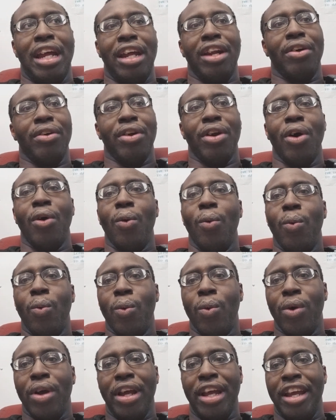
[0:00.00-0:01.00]
they don't know
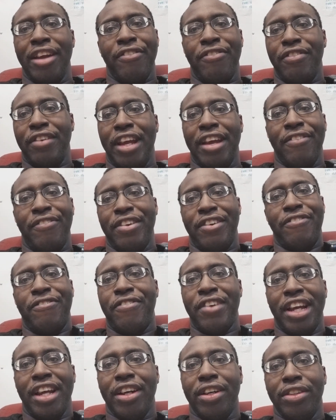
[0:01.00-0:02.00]
if it
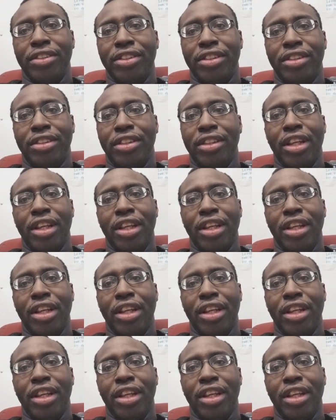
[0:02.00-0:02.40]
fails.